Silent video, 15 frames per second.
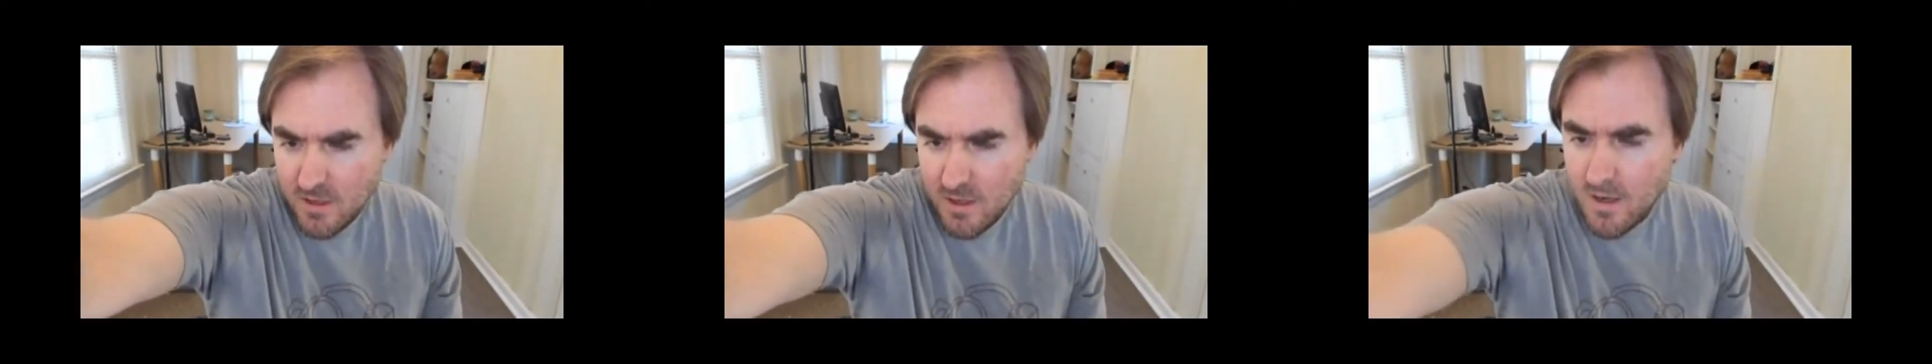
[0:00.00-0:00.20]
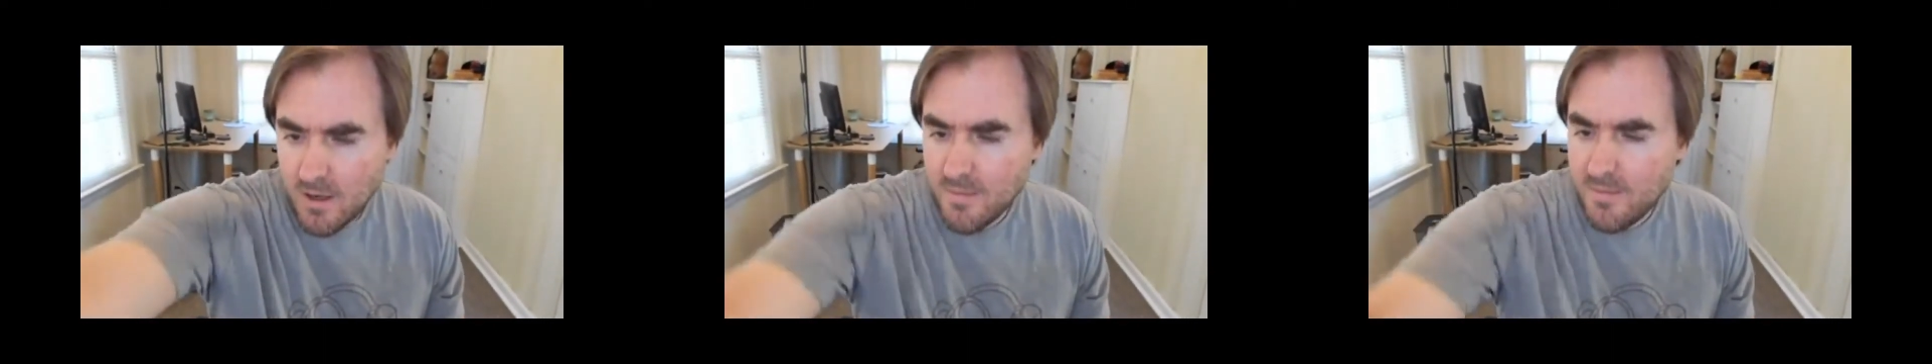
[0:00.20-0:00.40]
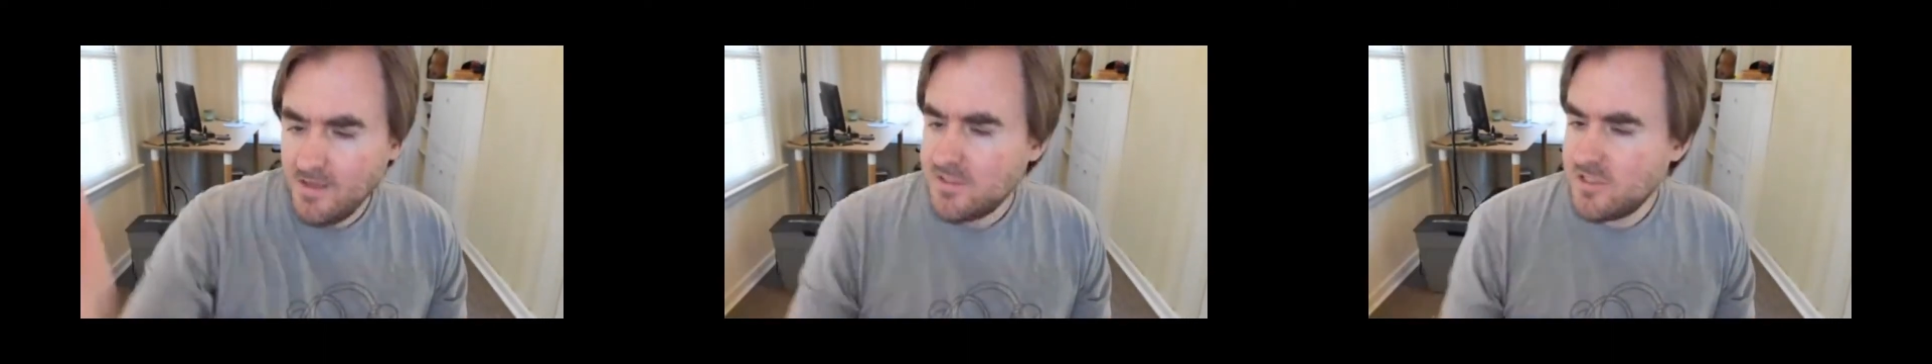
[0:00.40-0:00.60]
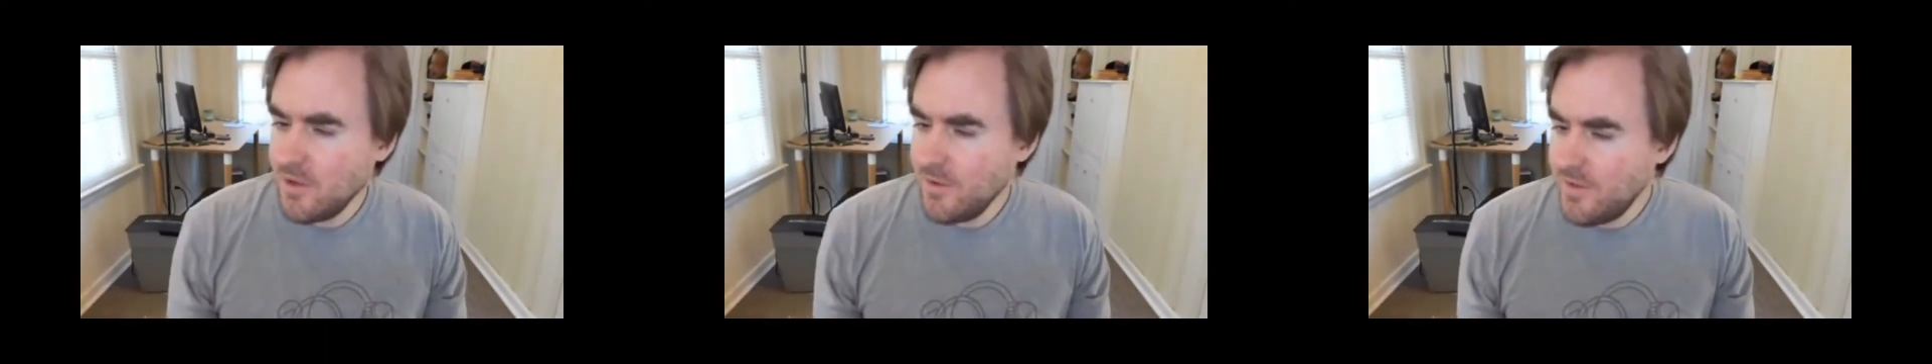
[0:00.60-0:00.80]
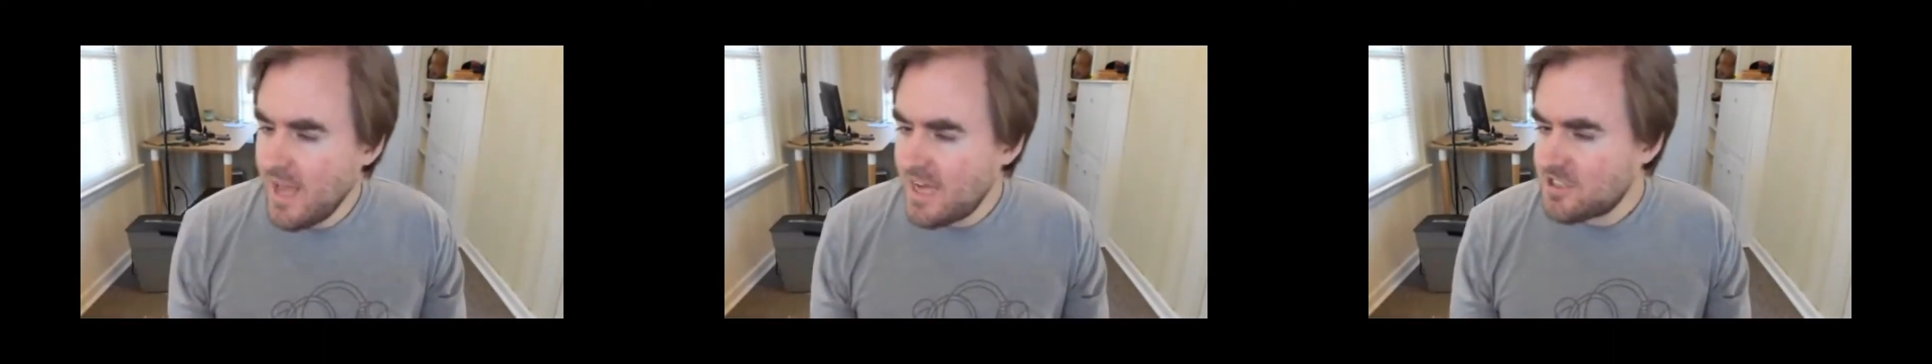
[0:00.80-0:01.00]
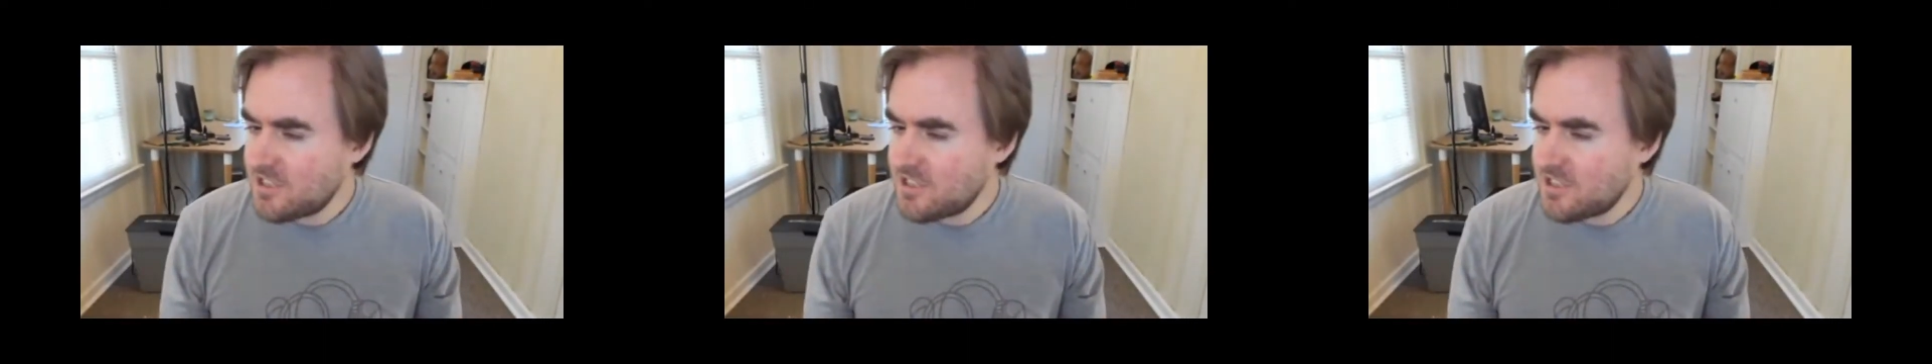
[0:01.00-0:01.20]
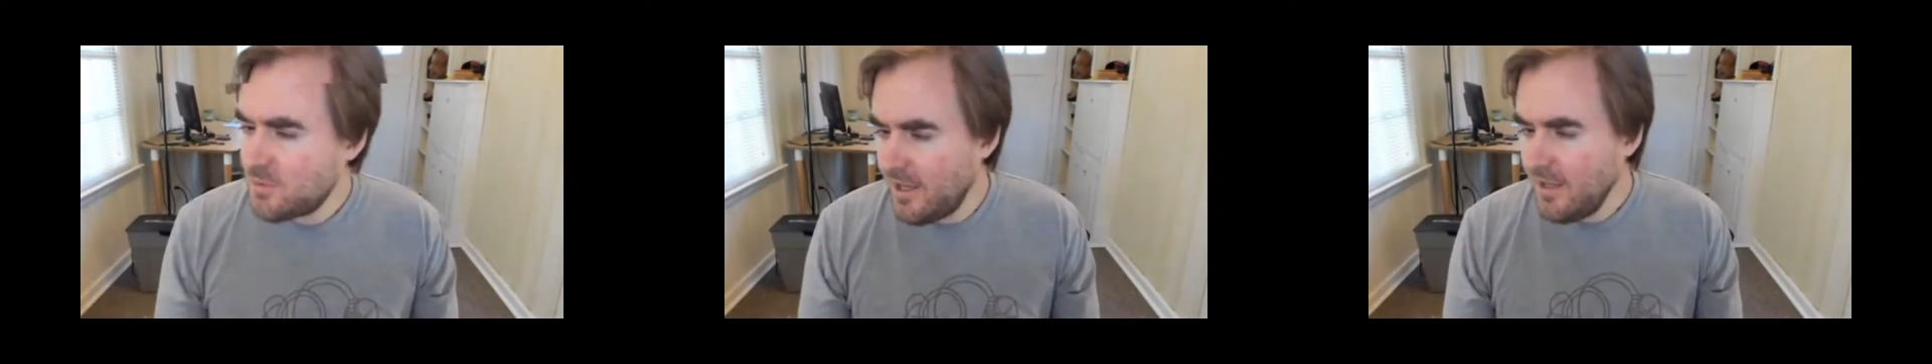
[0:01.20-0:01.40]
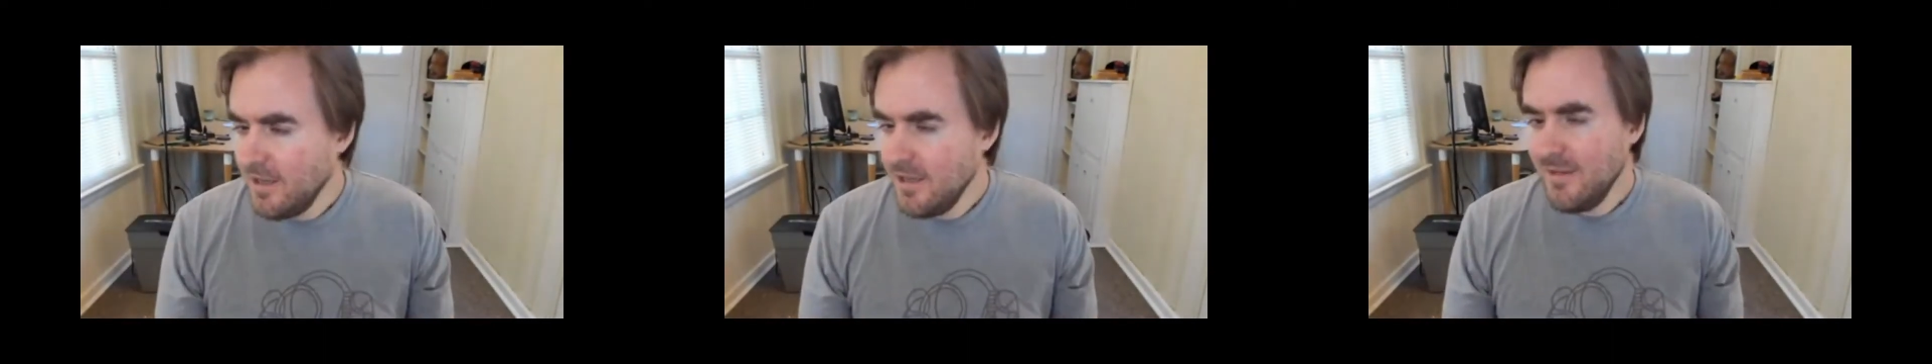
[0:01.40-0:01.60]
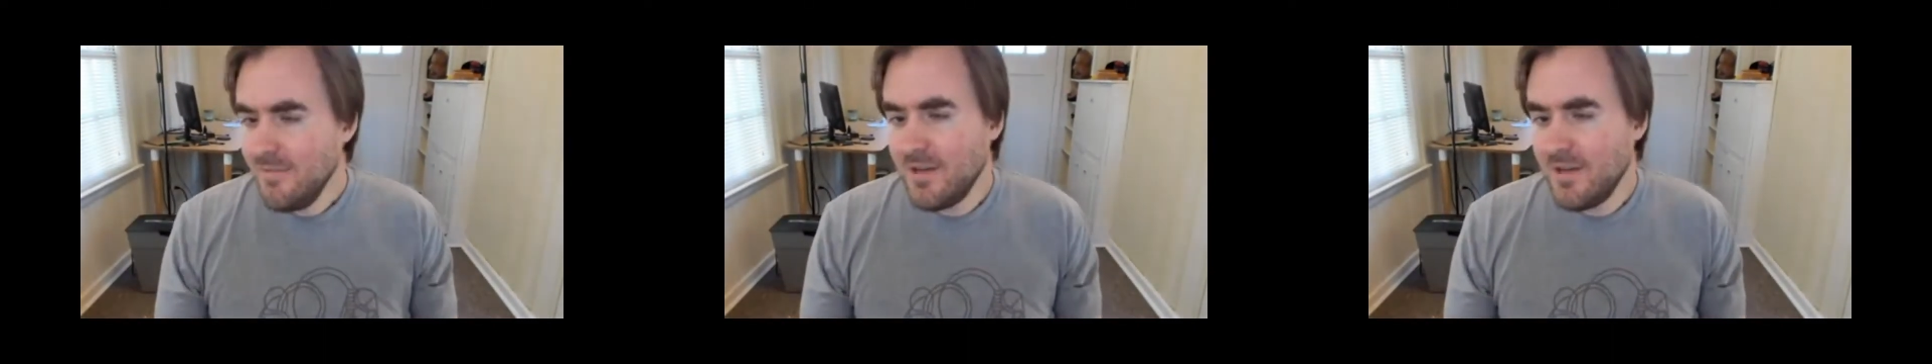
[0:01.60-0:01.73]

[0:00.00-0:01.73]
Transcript: And so that's really